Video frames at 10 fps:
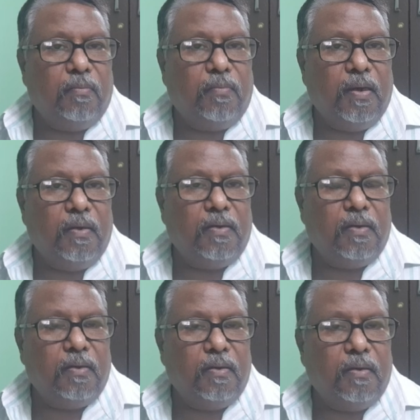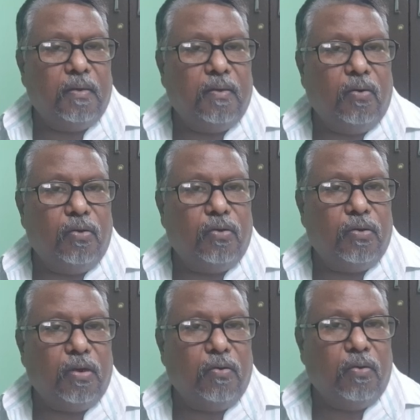Please go through
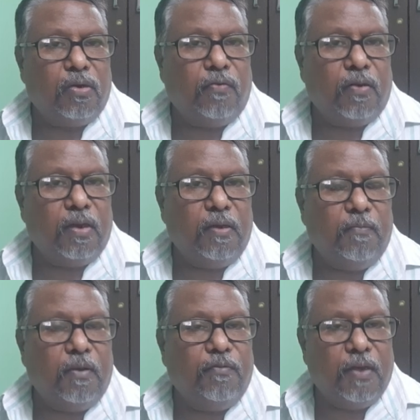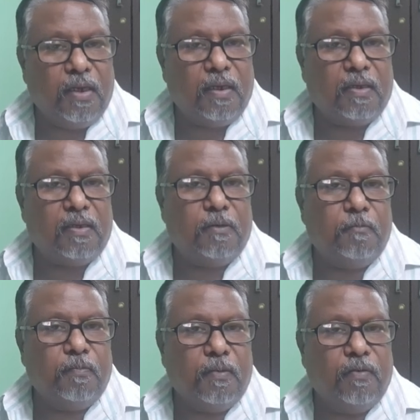the notes for the figures.
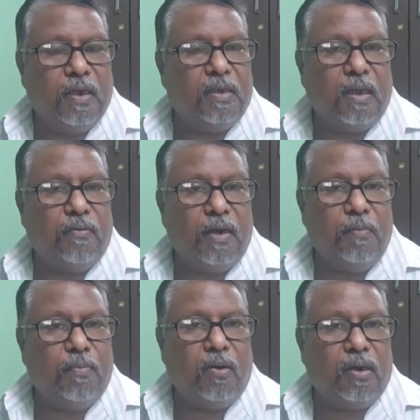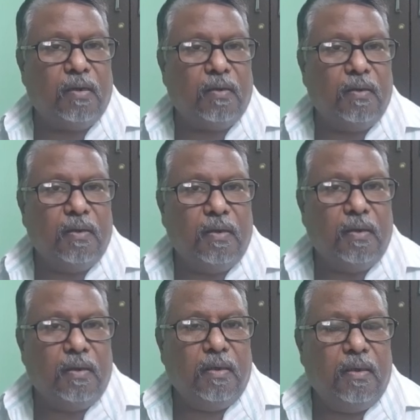Figures are very important.
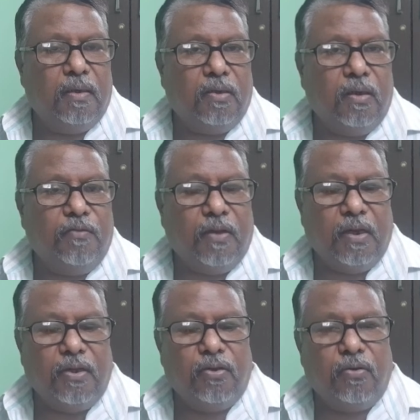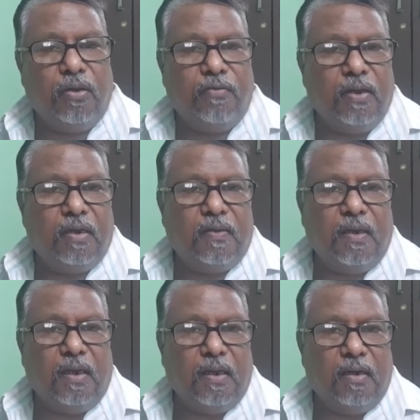So if I show the figures
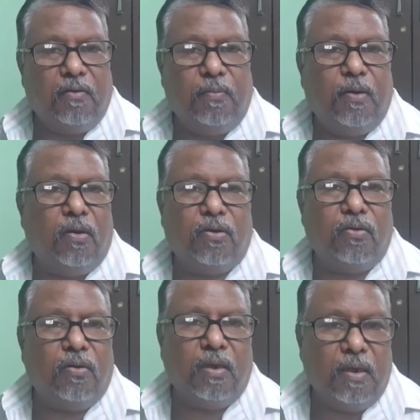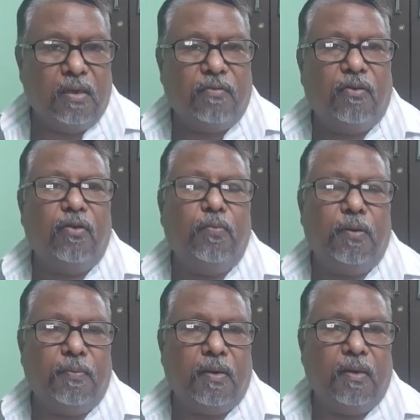here, it will be not so clear for you
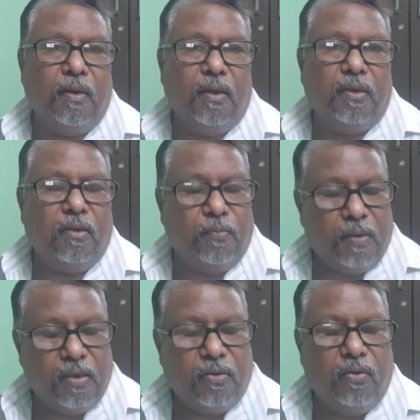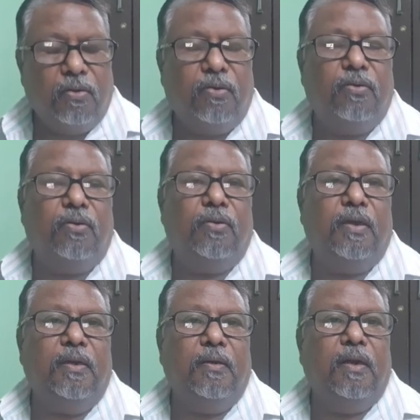people. So please go through
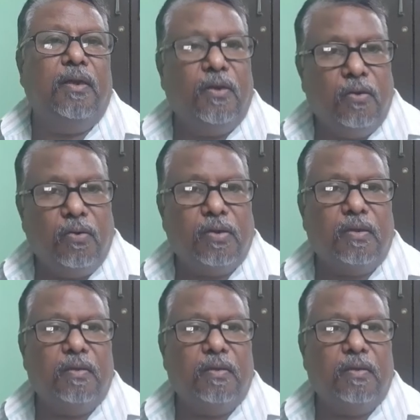the notes.